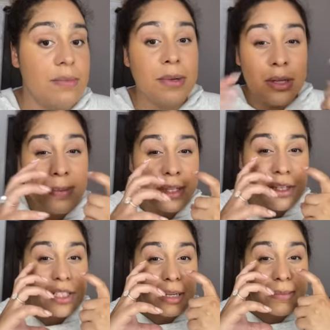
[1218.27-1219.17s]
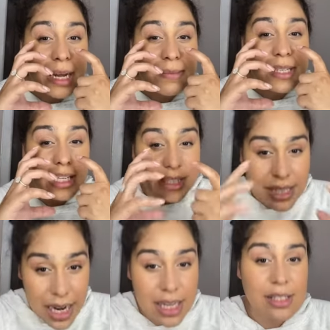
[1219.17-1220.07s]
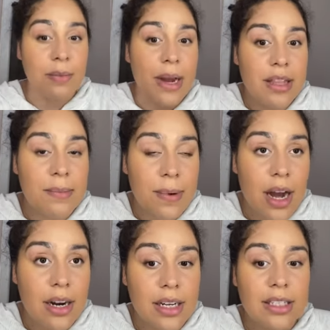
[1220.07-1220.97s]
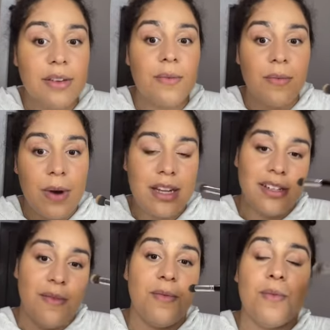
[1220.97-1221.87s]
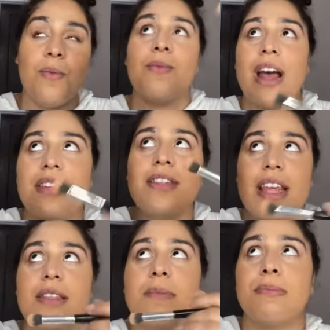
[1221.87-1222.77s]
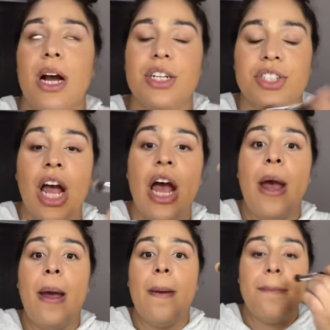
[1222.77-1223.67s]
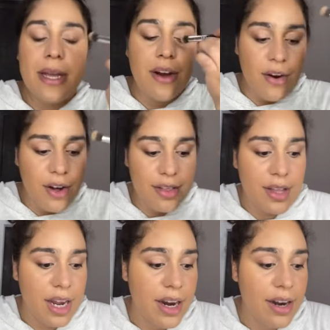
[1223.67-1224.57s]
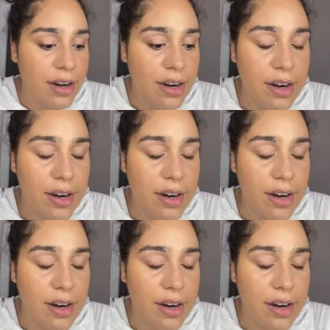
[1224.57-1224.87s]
The beauty blender sometimes like takes away the product, rest, rather than the brush be on there.